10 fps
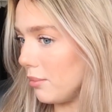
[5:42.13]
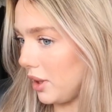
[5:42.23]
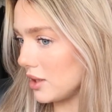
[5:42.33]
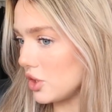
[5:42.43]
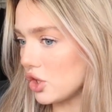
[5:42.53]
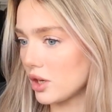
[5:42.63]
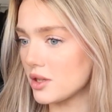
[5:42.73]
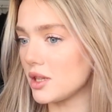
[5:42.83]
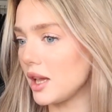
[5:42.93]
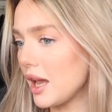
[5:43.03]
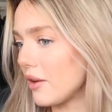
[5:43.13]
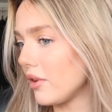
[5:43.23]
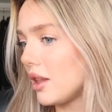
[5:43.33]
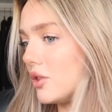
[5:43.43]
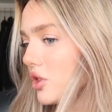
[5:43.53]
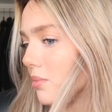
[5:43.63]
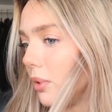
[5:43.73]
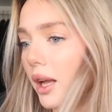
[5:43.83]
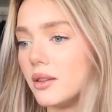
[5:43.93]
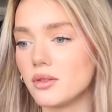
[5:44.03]
because as you can see, everything just
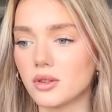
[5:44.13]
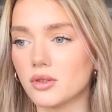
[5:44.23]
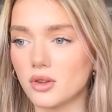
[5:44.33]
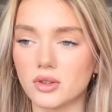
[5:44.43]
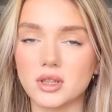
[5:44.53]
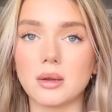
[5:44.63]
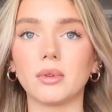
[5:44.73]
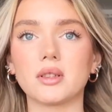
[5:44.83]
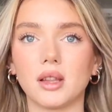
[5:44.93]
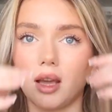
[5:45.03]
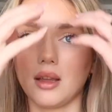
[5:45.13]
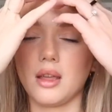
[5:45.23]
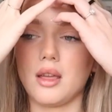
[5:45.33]
blends so seamlessly.